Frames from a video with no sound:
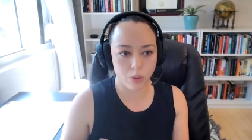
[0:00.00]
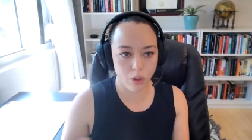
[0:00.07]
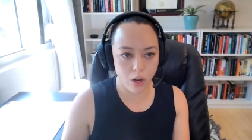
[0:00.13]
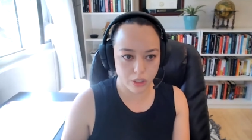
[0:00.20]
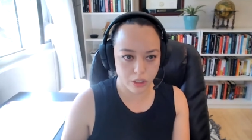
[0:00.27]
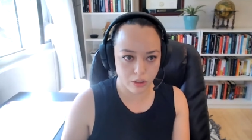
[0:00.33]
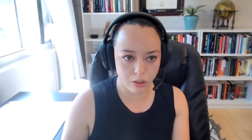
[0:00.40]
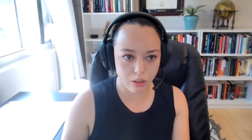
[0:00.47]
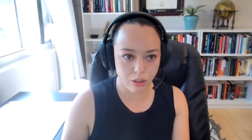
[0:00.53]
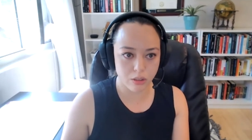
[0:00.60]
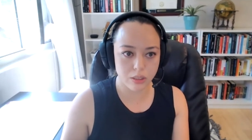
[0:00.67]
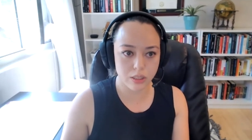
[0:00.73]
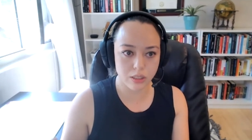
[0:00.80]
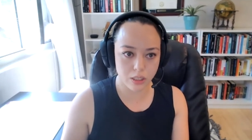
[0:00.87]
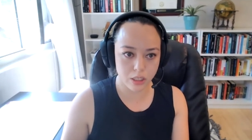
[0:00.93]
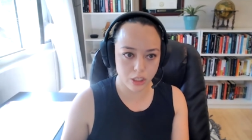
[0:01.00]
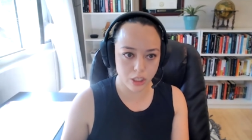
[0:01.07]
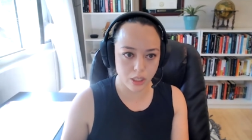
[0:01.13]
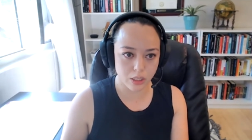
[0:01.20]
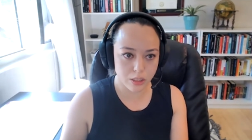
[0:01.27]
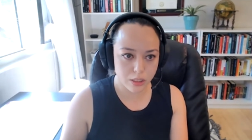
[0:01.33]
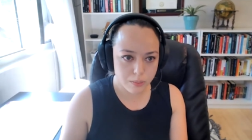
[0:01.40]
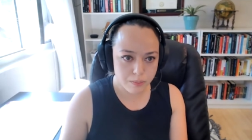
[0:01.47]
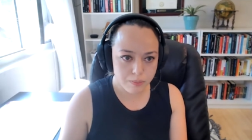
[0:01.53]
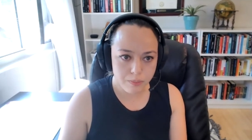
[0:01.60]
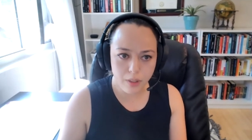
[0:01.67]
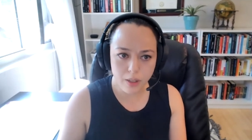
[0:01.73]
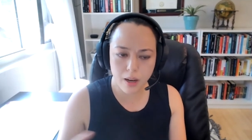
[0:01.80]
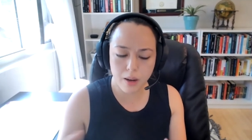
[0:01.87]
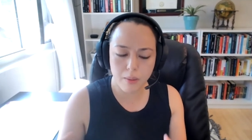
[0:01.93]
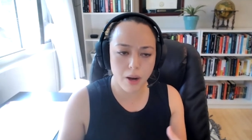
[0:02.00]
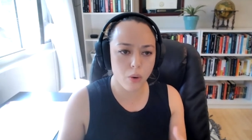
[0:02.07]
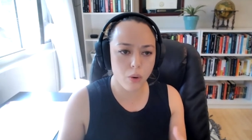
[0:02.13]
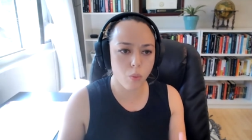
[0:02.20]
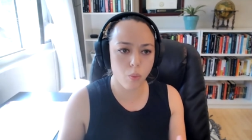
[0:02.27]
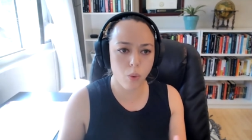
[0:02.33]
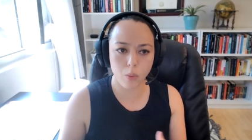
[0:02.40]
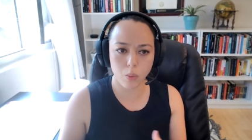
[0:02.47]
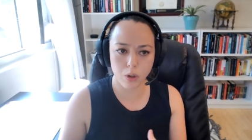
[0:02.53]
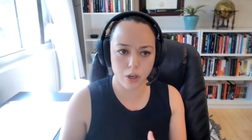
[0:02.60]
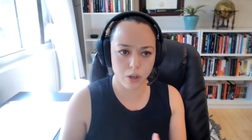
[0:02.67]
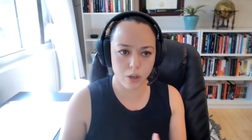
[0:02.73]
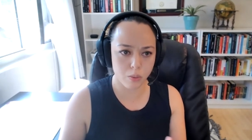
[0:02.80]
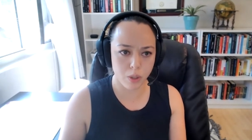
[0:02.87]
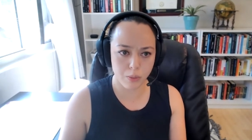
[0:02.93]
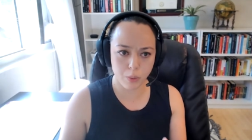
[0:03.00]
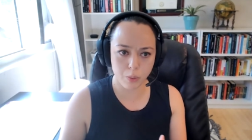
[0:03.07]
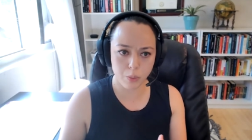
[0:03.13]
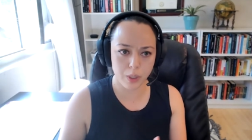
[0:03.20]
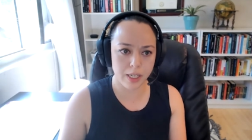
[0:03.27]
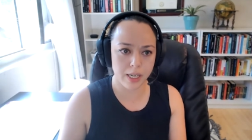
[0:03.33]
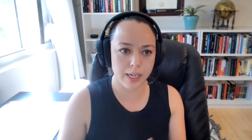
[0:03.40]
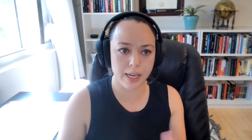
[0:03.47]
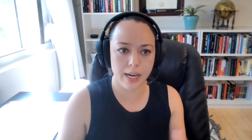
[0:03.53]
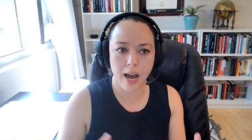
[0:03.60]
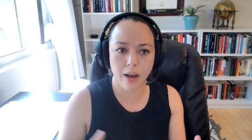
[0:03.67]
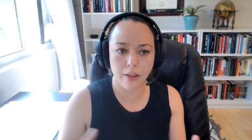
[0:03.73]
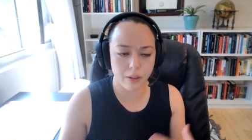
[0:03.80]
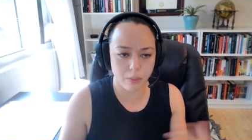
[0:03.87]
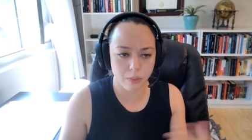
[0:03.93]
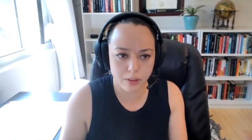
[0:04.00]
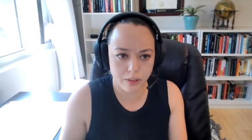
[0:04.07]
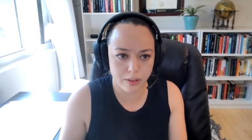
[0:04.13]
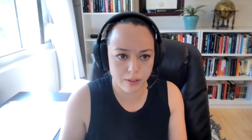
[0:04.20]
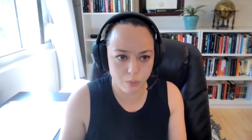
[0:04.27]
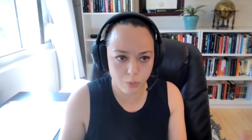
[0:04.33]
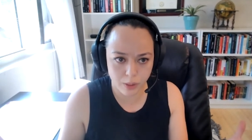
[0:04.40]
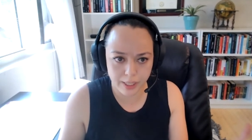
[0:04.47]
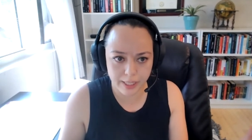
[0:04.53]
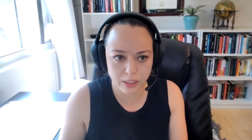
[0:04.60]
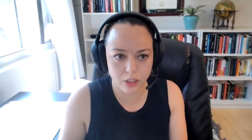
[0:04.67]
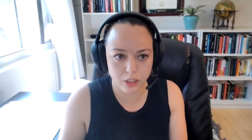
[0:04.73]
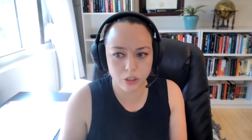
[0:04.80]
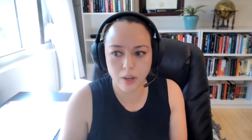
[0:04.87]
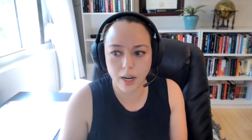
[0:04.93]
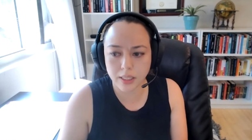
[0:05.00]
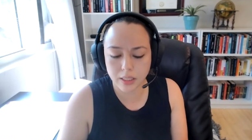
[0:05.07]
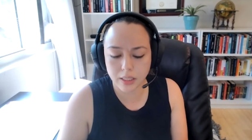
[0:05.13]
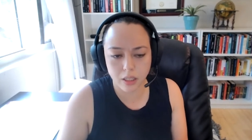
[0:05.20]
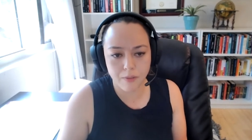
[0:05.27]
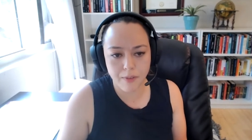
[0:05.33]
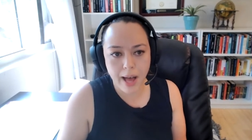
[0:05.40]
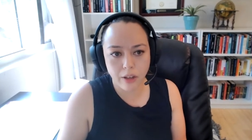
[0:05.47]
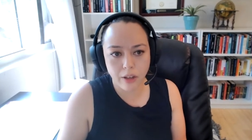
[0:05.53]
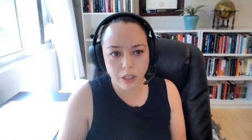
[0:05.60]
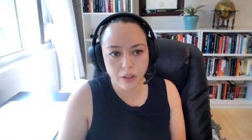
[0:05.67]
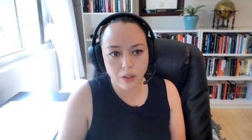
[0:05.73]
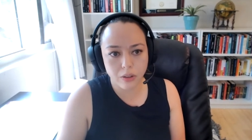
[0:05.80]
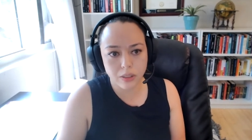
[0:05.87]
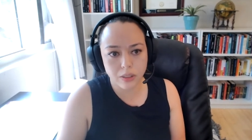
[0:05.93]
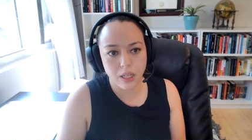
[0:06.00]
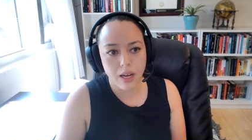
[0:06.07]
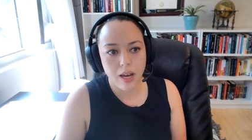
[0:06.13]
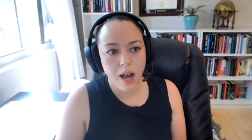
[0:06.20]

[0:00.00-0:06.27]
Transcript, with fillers: logical decisions about what we're what we're reading and how that re- relates to us and our values